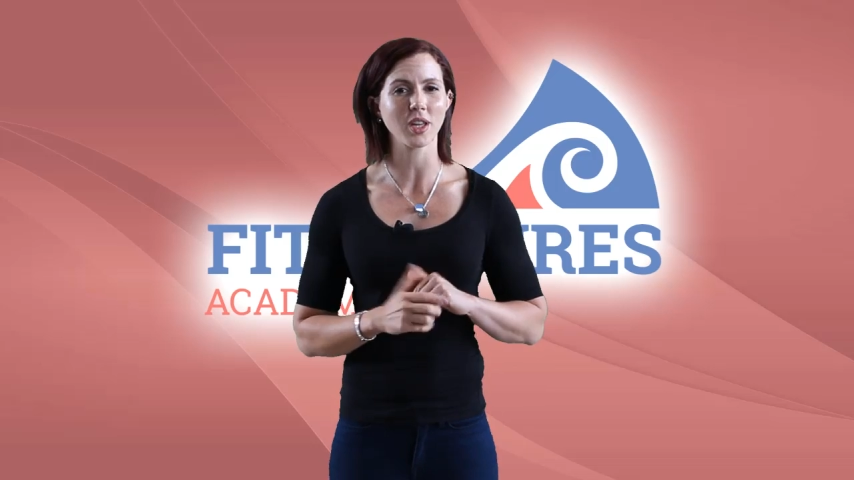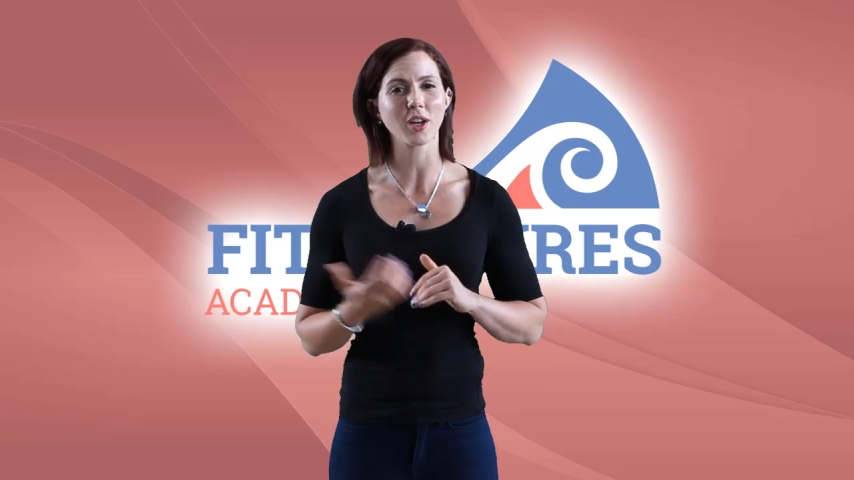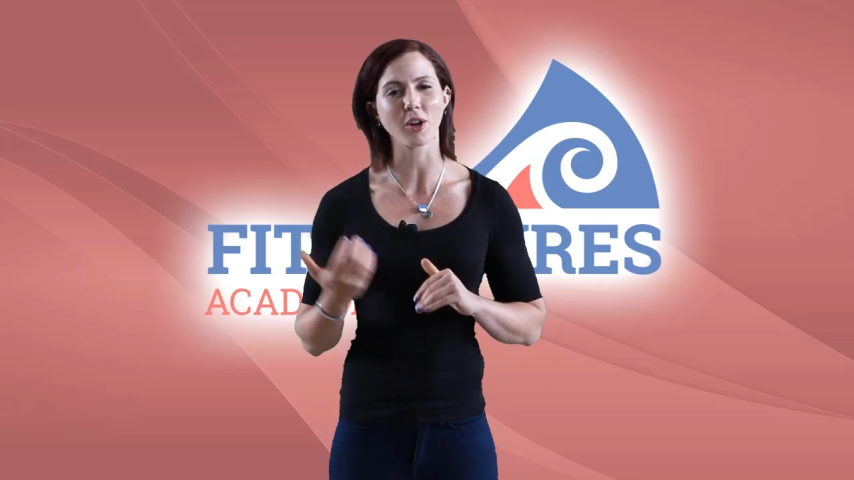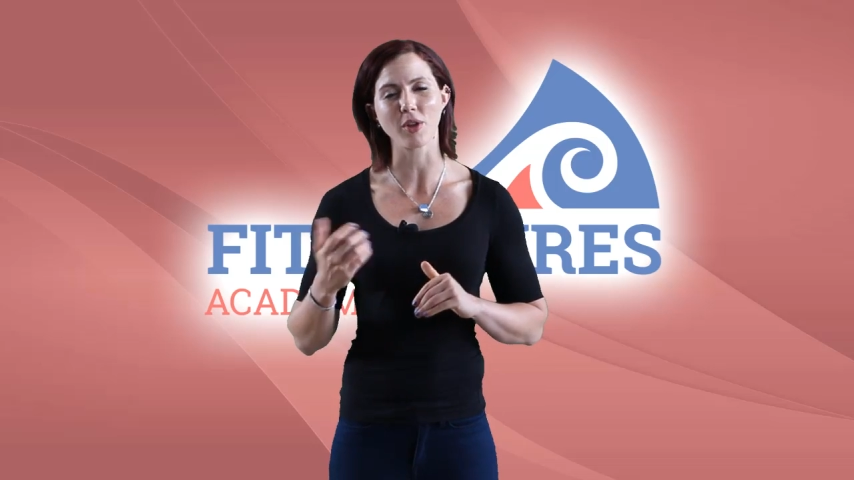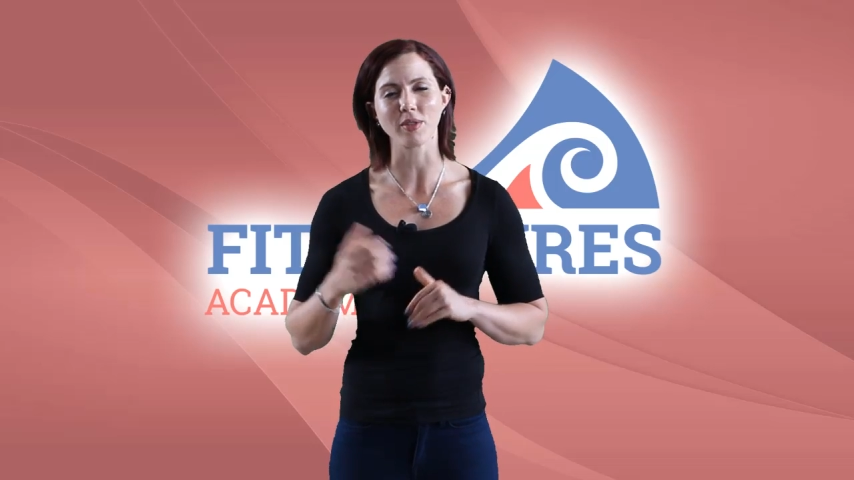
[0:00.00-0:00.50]
head
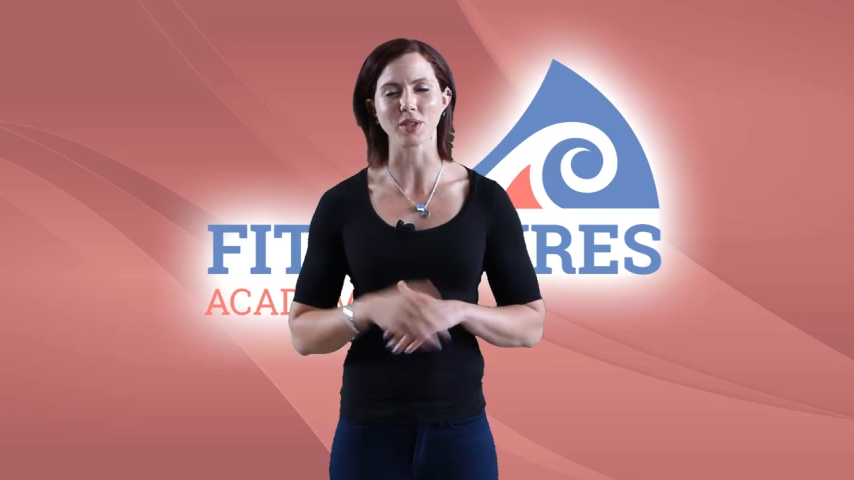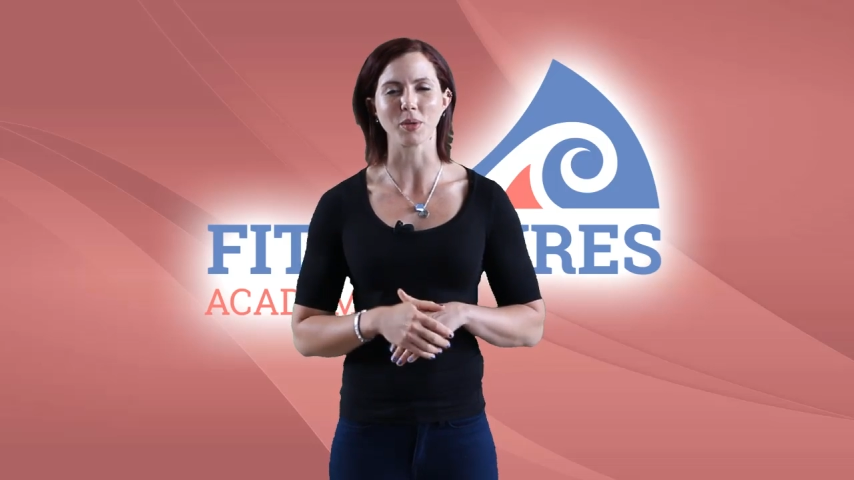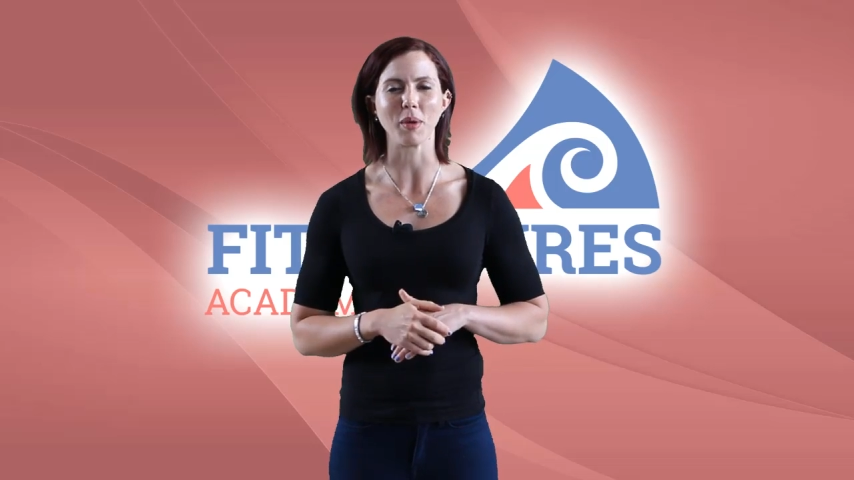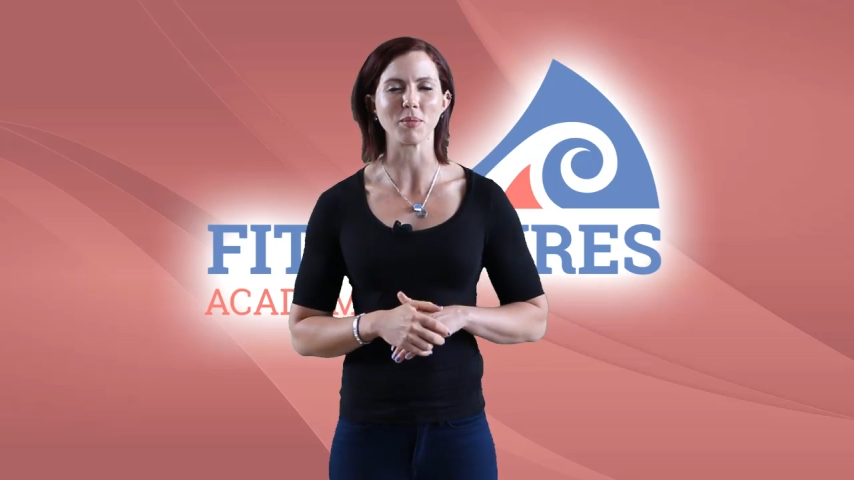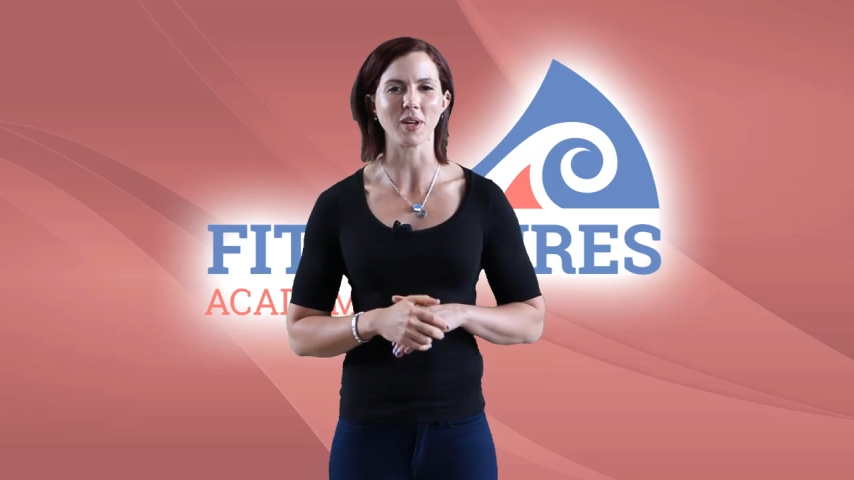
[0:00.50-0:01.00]
on over to the
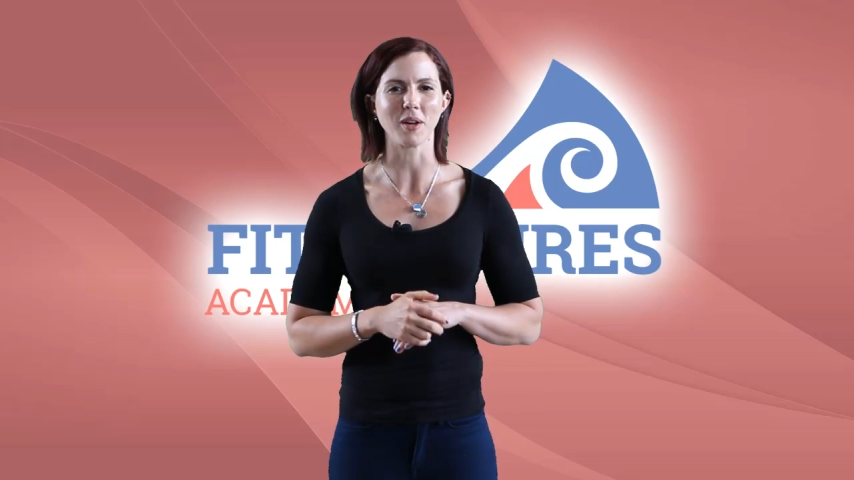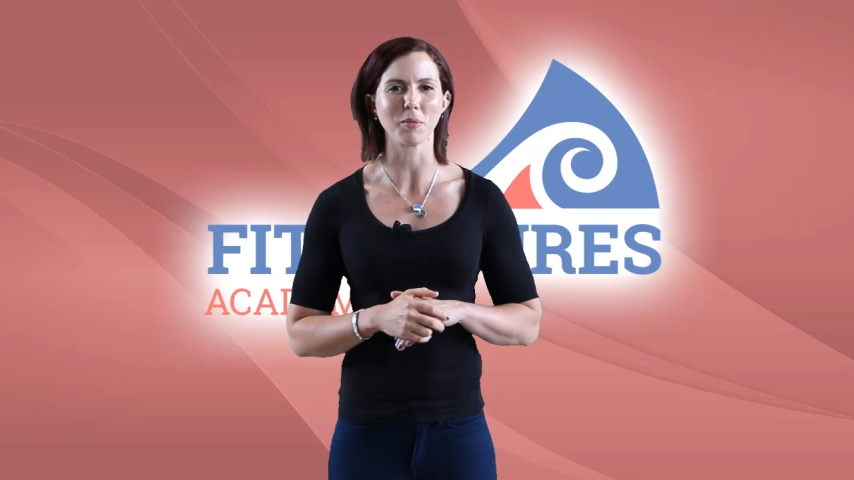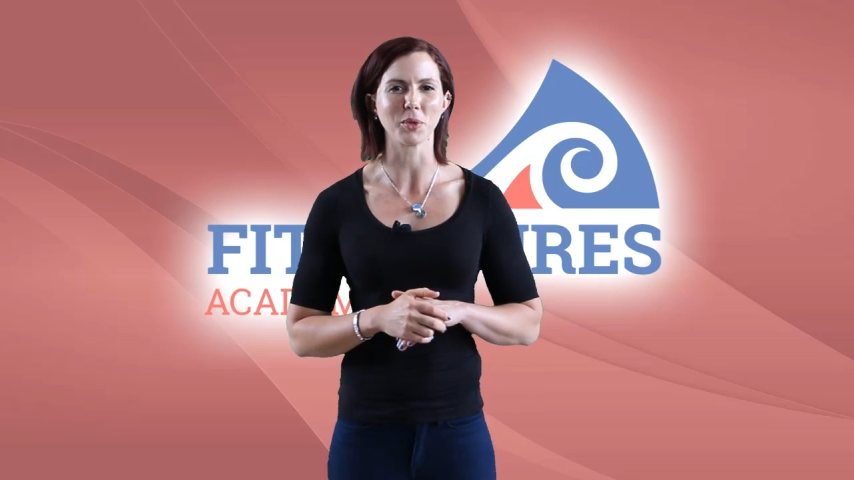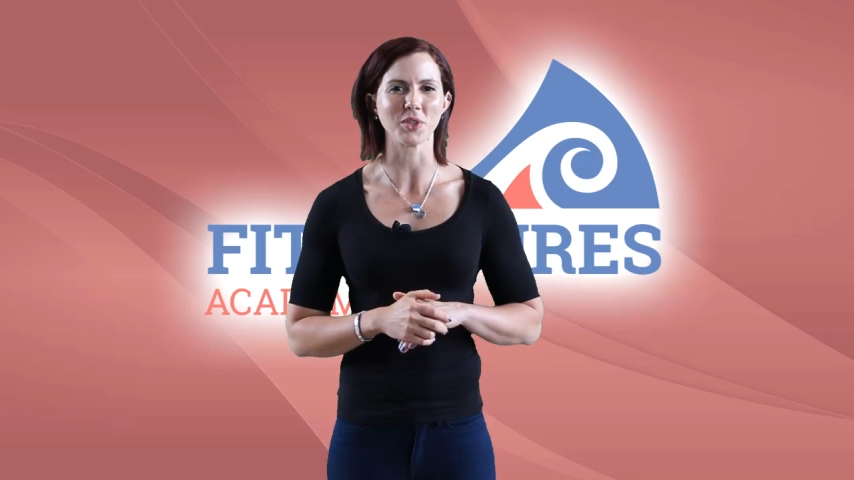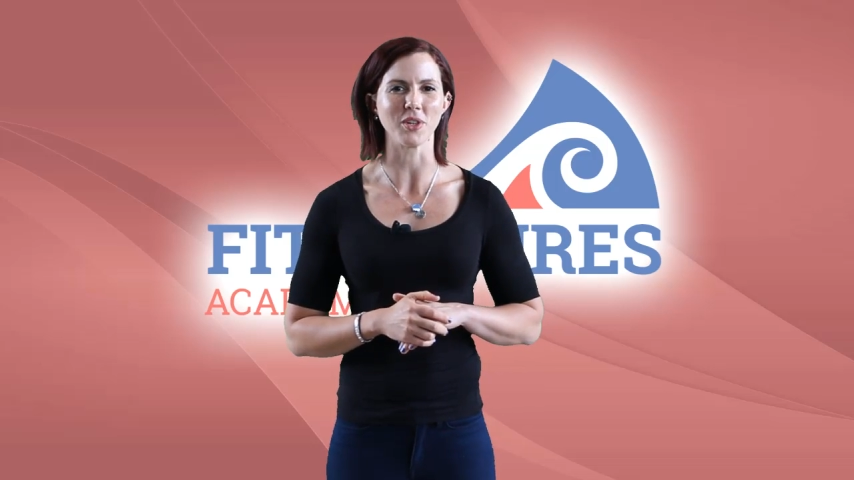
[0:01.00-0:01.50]
website
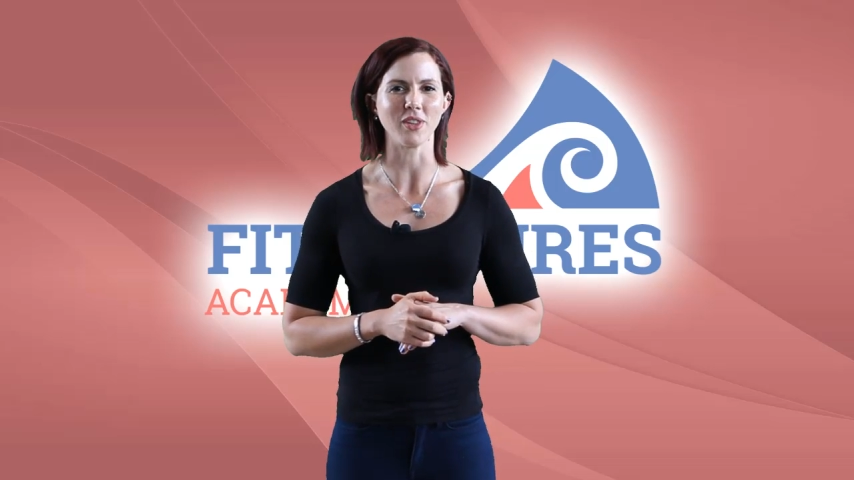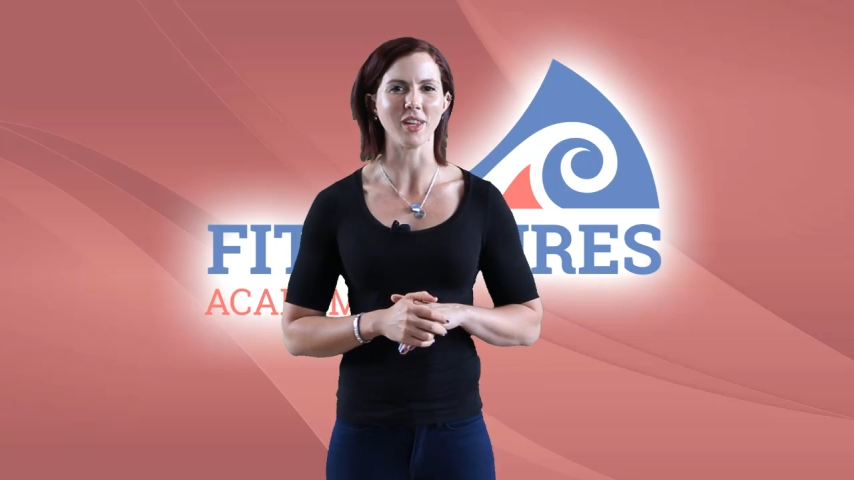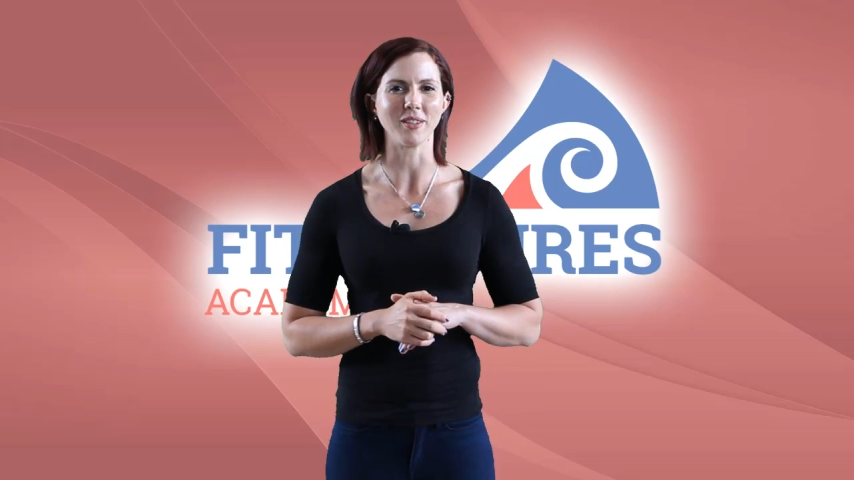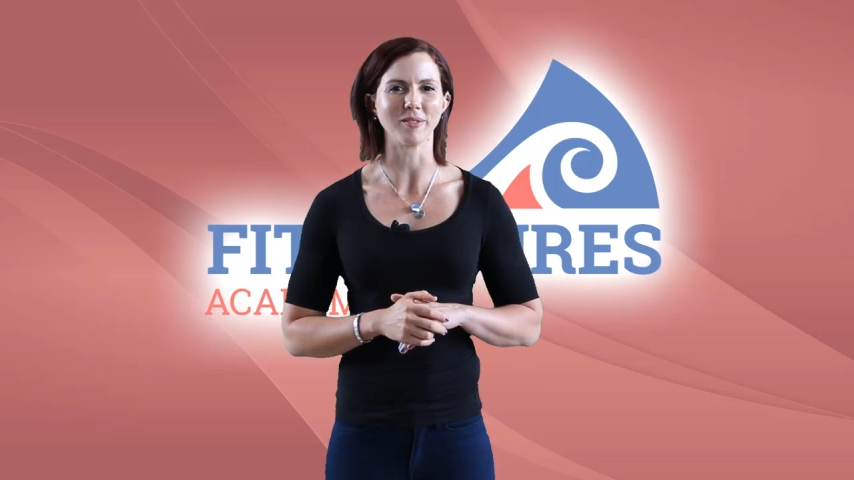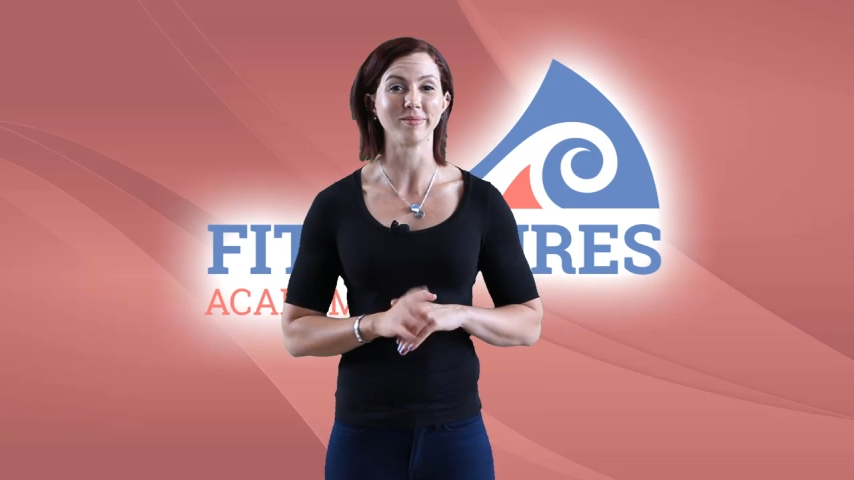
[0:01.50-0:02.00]
and we'll see you
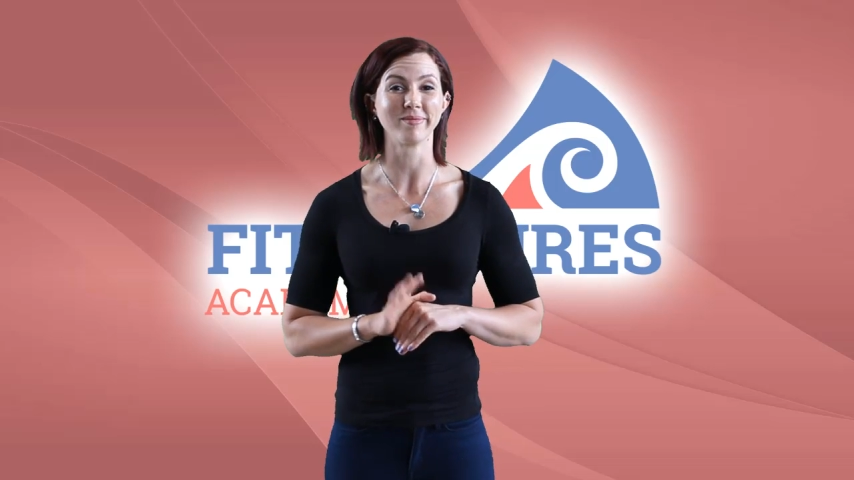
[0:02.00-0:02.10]
then.